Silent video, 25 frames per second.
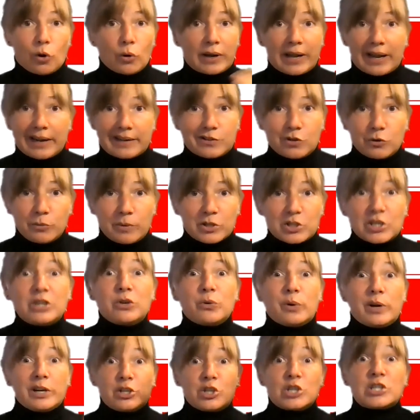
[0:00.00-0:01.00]
get too much
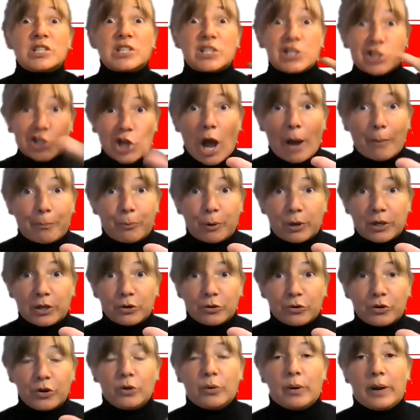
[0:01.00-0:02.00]
into it. Just stop what
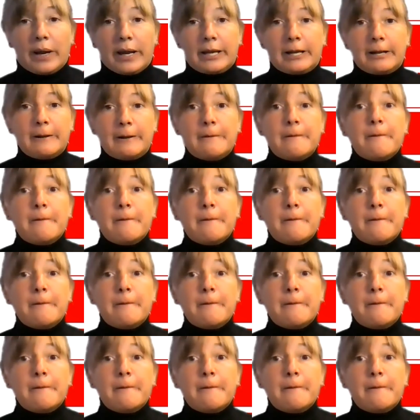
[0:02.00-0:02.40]
you're doing.